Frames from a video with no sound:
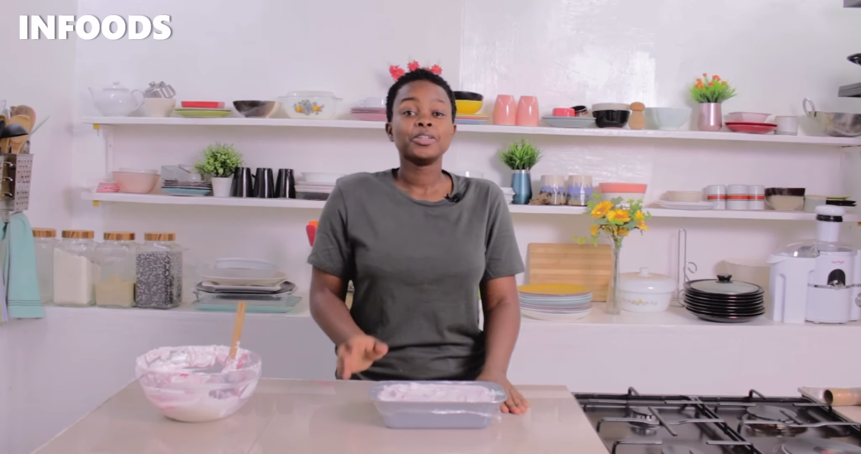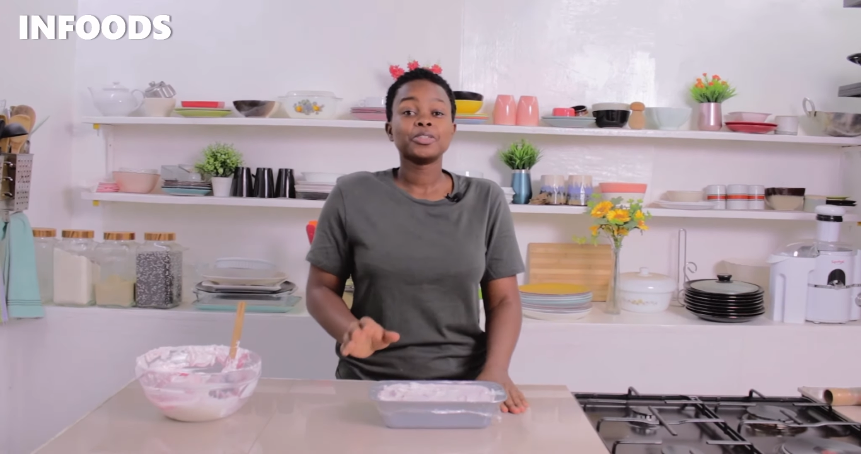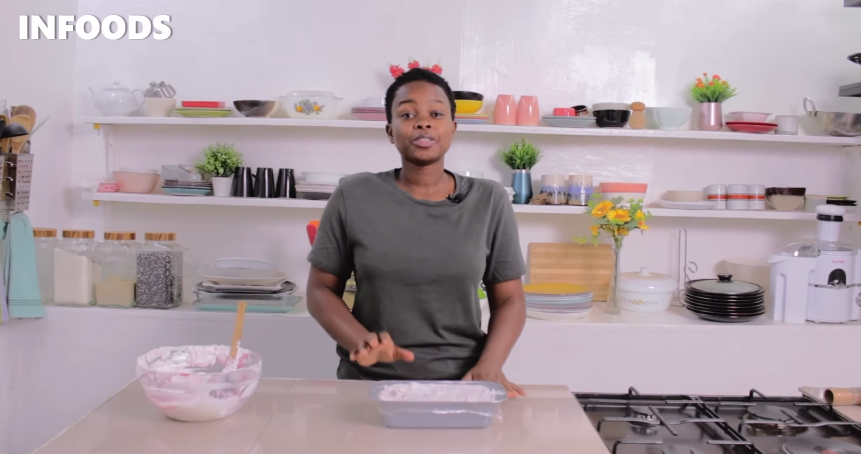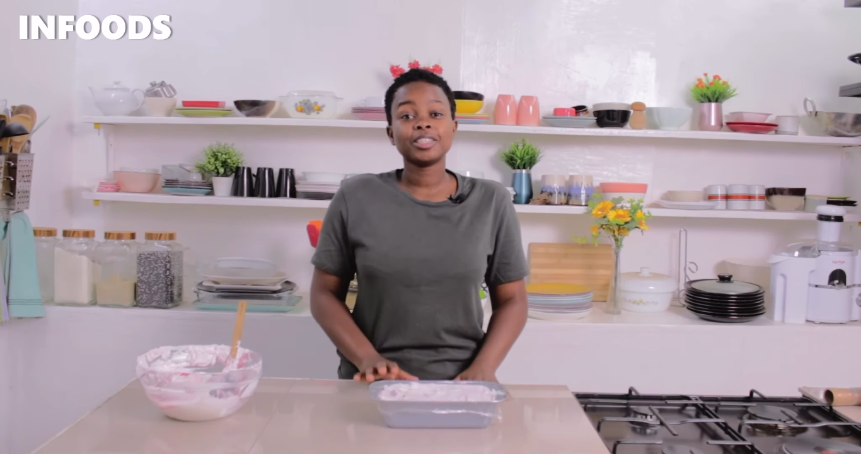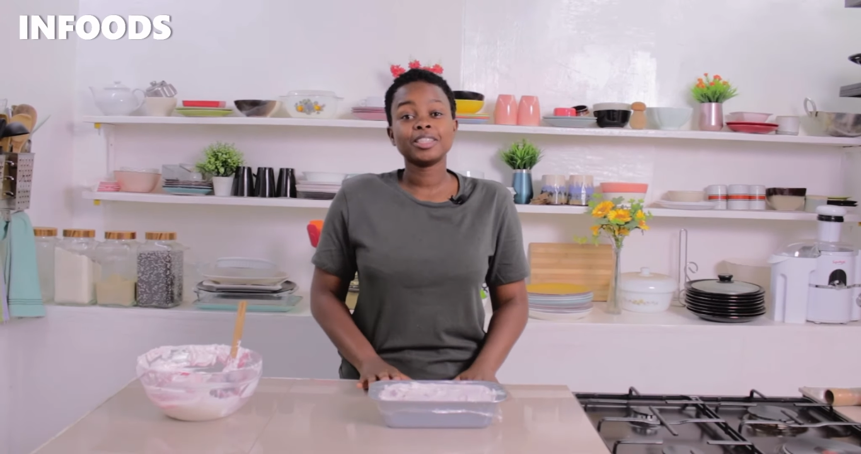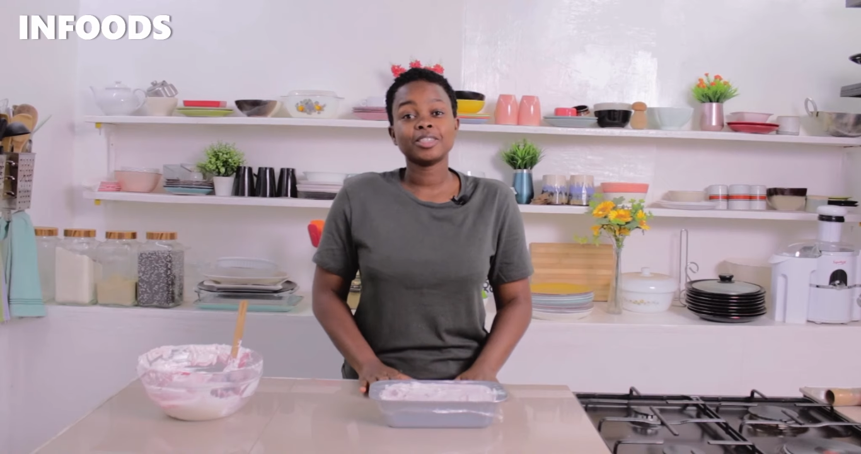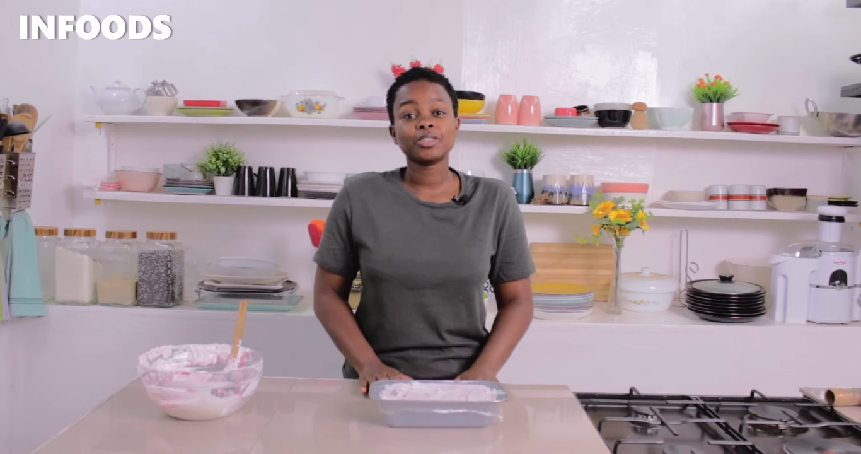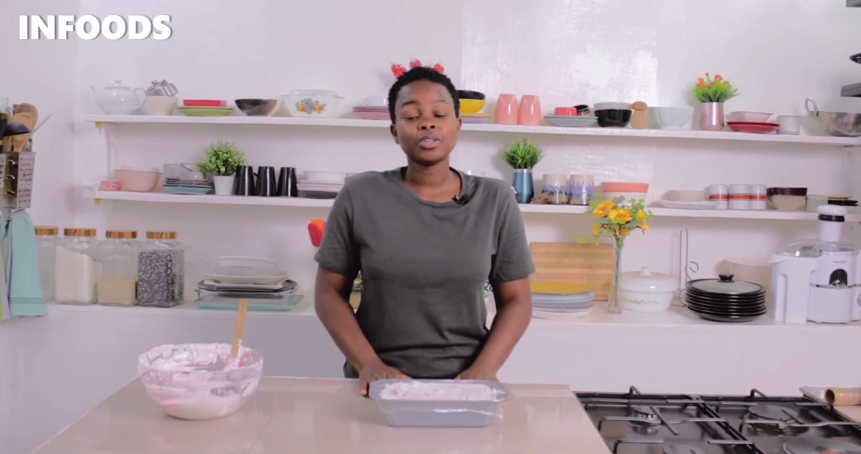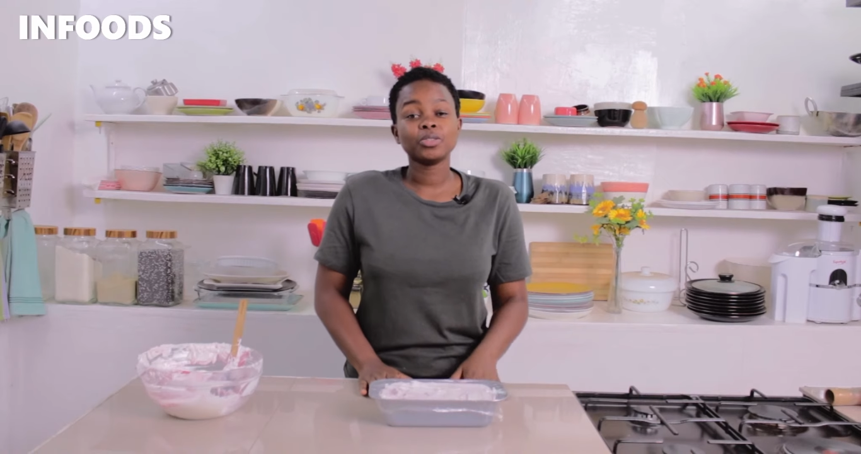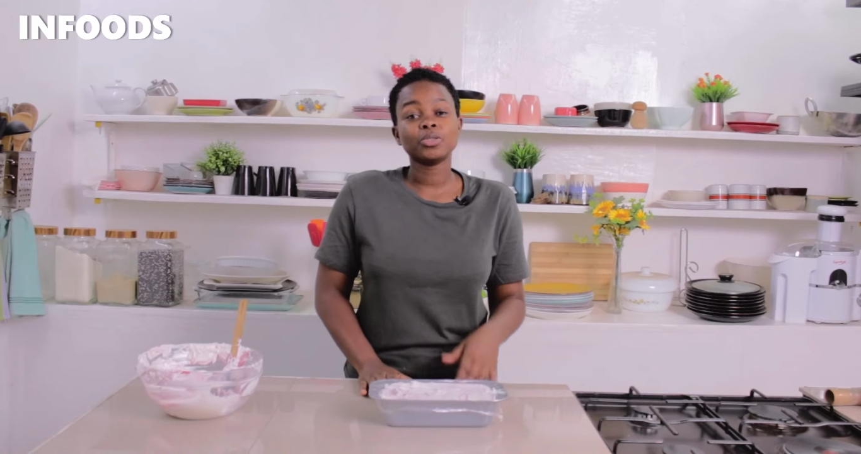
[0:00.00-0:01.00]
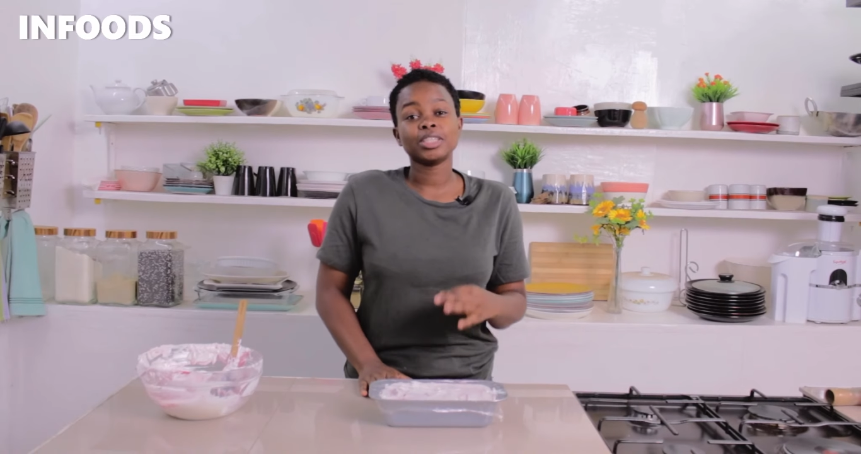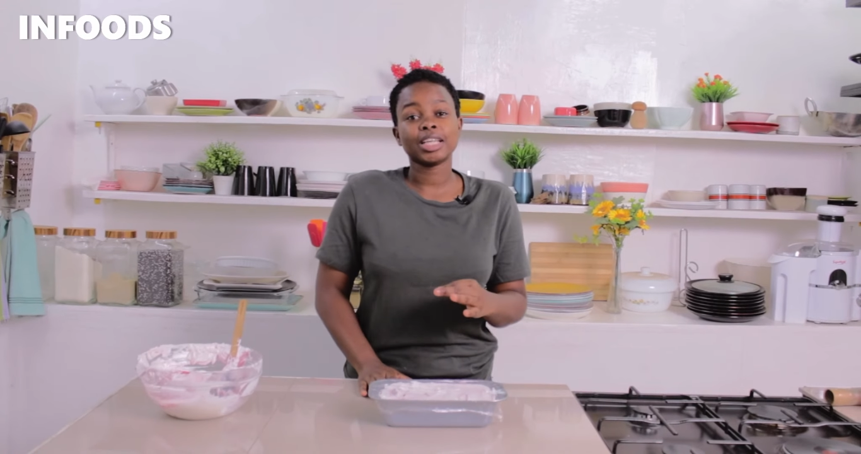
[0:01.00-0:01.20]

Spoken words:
So this is going to